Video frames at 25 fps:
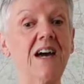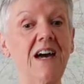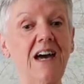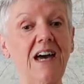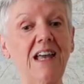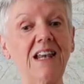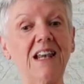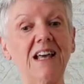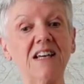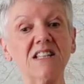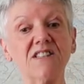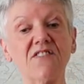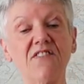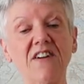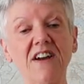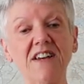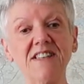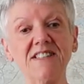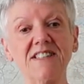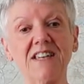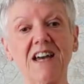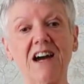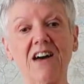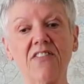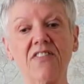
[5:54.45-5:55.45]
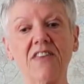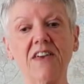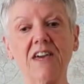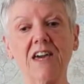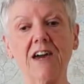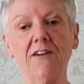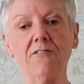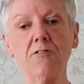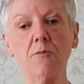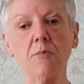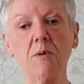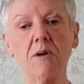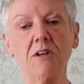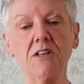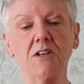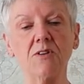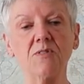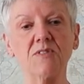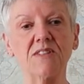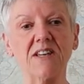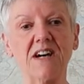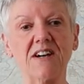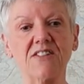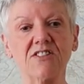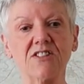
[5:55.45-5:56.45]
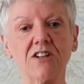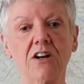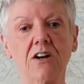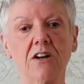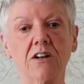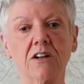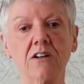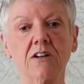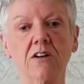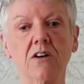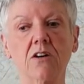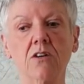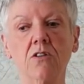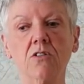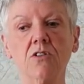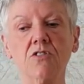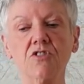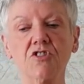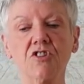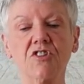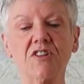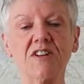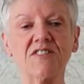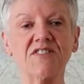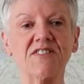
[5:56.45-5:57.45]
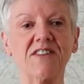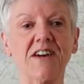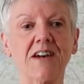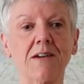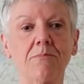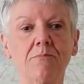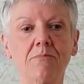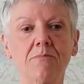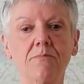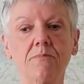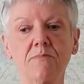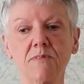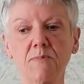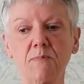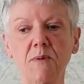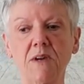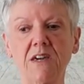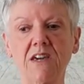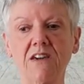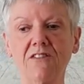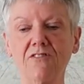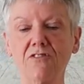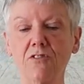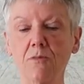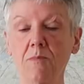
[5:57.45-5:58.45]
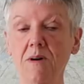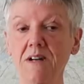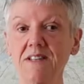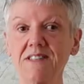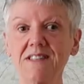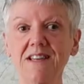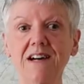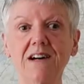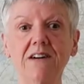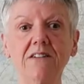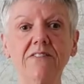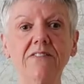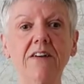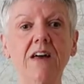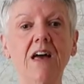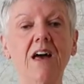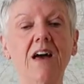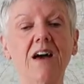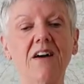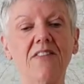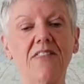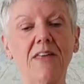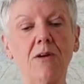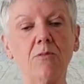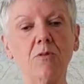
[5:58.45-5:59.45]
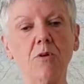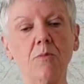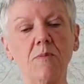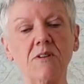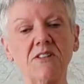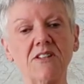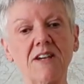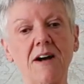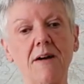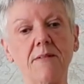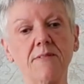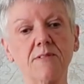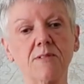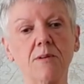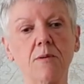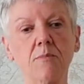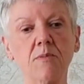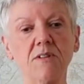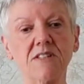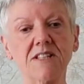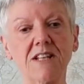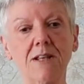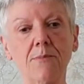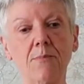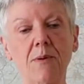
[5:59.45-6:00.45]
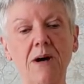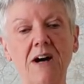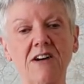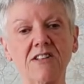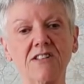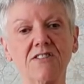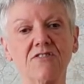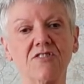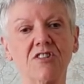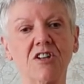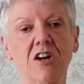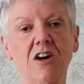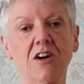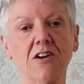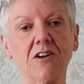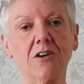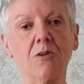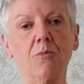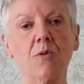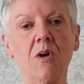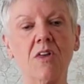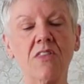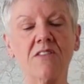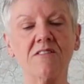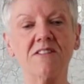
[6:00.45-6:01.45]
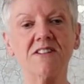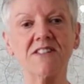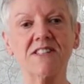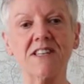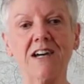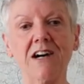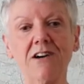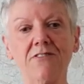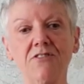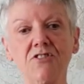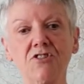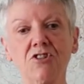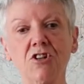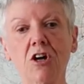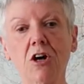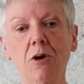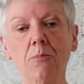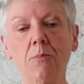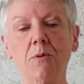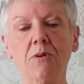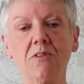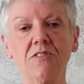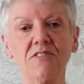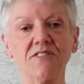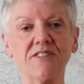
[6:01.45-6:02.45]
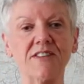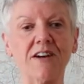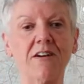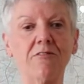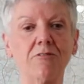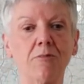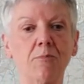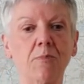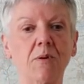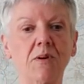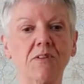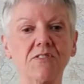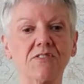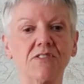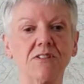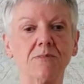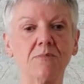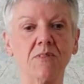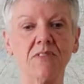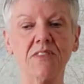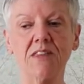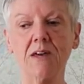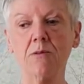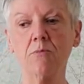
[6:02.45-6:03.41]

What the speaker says: And let's face it, I think everybody who's at Target, or should I say, speaking for myself, there will be times when we slip out of Target, whether it's out the top or it's out the bottom, and